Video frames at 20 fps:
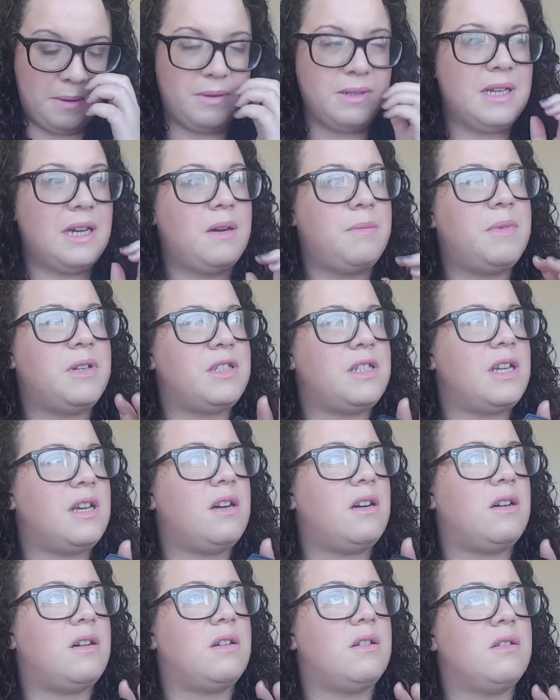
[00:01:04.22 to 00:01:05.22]
I wonder how much they
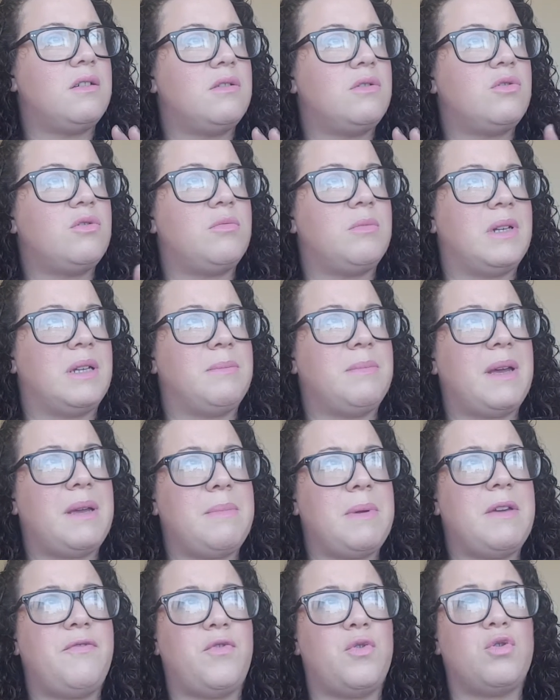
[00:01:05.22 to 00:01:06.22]
are, normally,
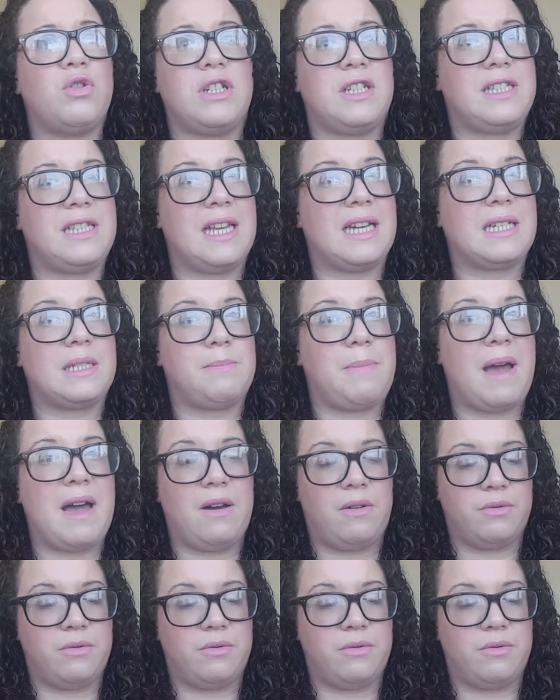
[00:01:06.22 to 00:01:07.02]
maybe £4 to